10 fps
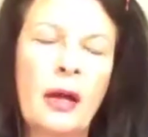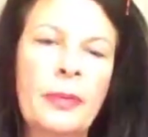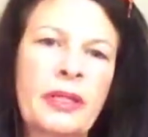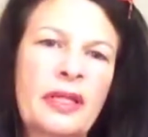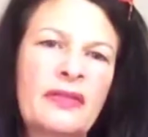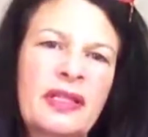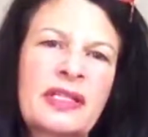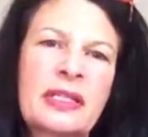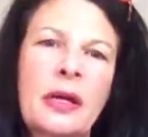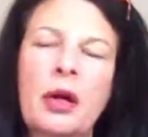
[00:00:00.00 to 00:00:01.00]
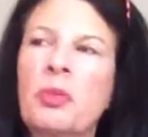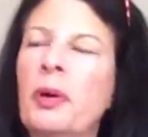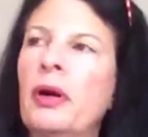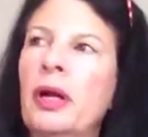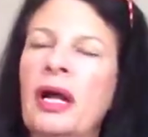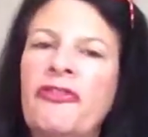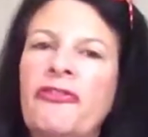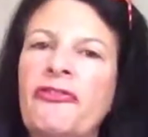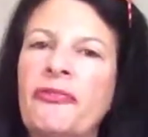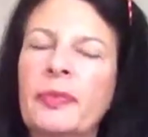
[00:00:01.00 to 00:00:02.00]
I mean, they're snug, but I have,
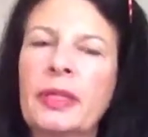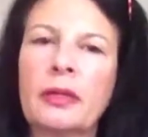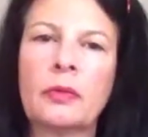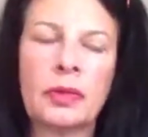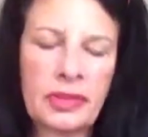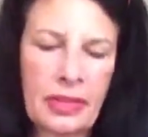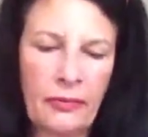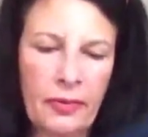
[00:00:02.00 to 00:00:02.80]
you know, once I get